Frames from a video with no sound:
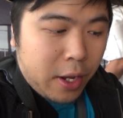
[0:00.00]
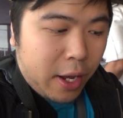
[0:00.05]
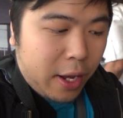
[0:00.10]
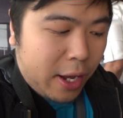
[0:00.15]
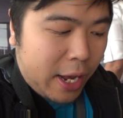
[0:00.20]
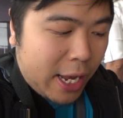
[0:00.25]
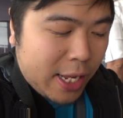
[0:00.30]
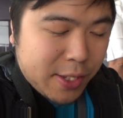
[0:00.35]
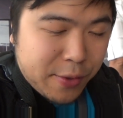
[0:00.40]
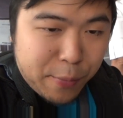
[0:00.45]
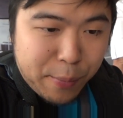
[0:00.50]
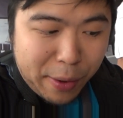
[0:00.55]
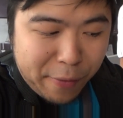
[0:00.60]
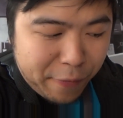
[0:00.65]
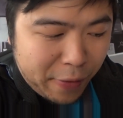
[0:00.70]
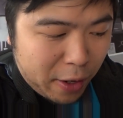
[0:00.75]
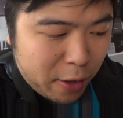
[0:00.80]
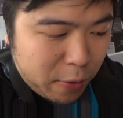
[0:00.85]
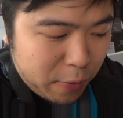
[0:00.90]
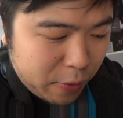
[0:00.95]
Okay, as for my
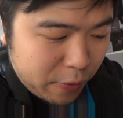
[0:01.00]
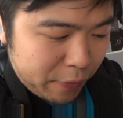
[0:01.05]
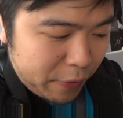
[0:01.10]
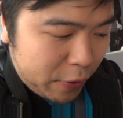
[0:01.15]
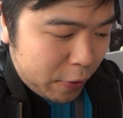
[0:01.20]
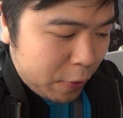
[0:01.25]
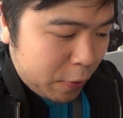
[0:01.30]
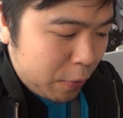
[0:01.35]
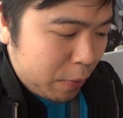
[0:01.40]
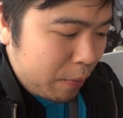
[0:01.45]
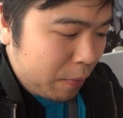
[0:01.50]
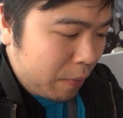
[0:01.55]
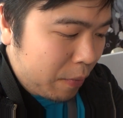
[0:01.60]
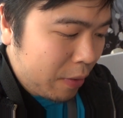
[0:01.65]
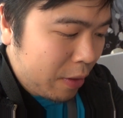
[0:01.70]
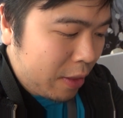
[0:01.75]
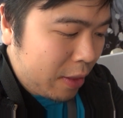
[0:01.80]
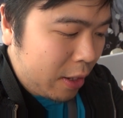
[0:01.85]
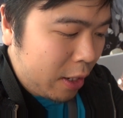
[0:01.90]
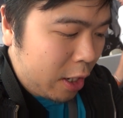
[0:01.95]
final review,
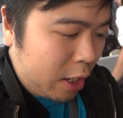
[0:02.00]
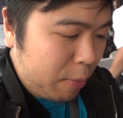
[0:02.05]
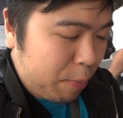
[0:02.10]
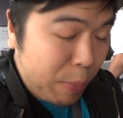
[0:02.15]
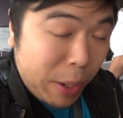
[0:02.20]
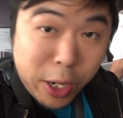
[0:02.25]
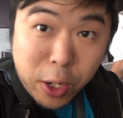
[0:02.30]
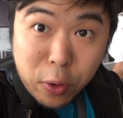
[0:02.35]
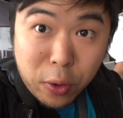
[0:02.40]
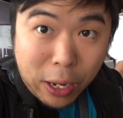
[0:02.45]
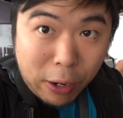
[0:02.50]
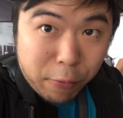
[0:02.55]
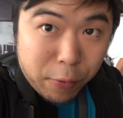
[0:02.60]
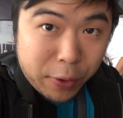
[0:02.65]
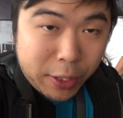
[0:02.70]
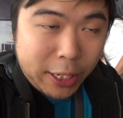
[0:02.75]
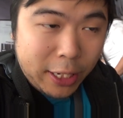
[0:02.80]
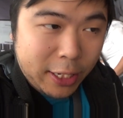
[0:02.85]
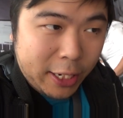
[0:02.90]
the pickle I really